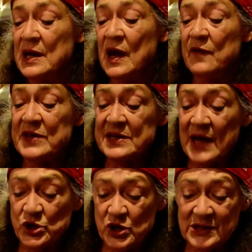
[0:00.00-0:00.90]
of the
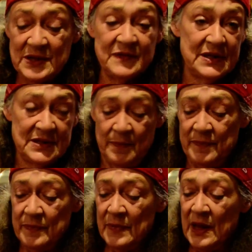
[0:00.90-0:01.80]
digestive system,
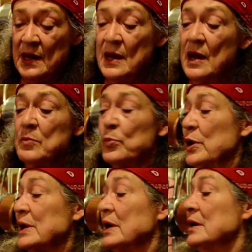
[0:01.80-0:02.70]

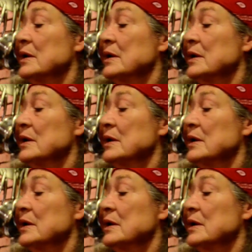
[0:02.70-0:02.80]
bringing